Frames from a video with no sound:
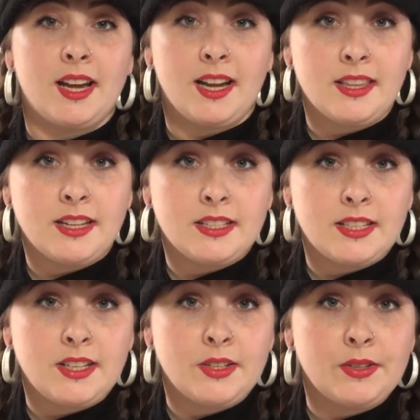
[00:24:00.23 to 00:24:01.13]
I like
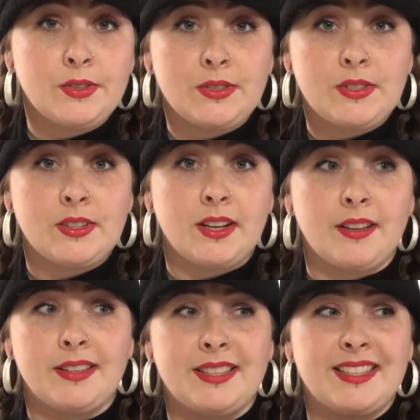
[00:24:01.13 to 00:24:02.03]
to use.
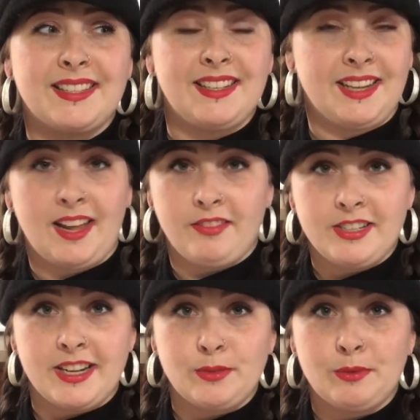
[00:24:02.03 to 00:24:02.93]
This isn't an
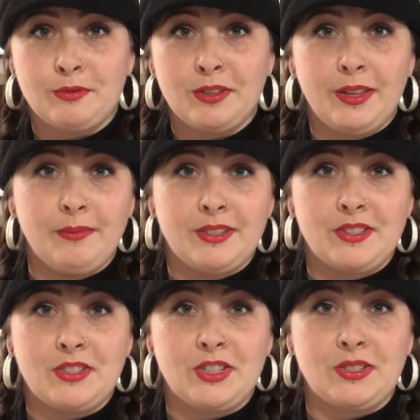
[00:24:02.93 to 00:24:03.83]
advertisement for them. This
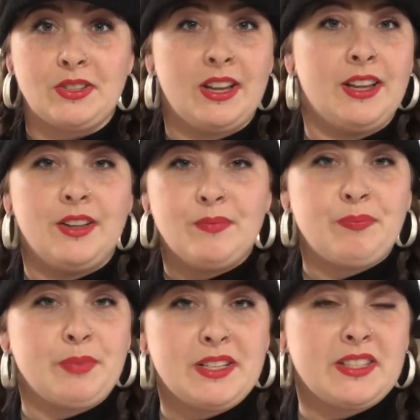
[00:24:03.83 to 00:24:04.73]
is just
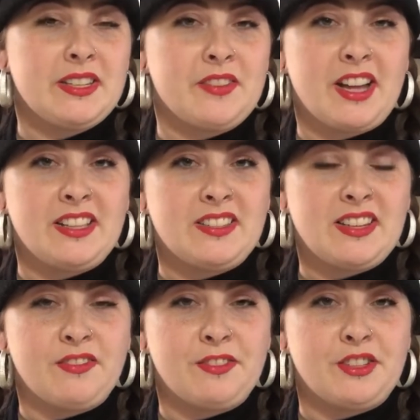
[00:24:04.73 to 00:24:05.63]
places I've gotten
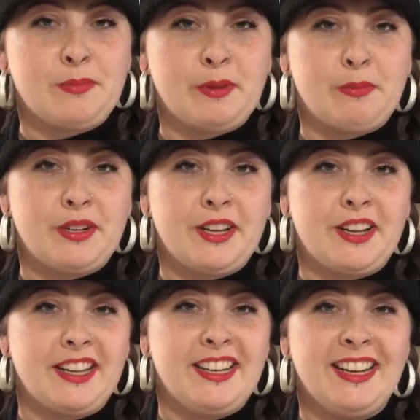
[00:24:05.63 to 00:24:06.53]
stuff and it's been pretty
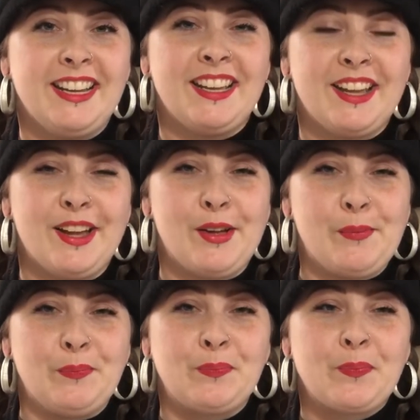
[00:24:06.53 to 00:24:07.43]
good.
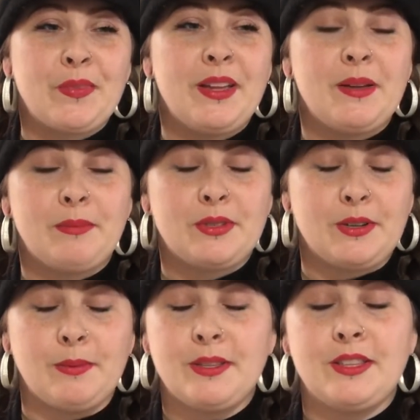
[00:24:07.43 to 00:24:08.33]
So
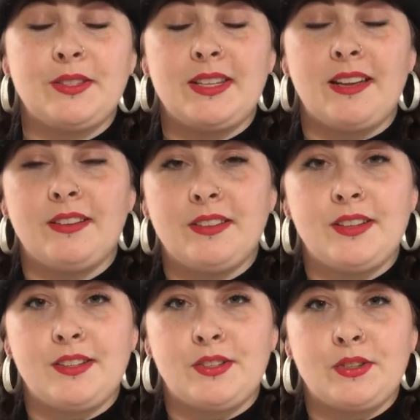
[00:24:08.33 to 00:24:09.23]
I'll put those down in the
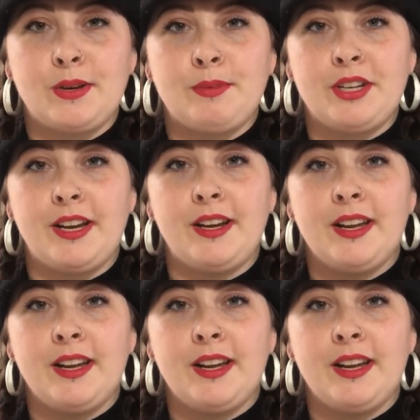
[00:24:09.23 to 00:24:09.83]
description.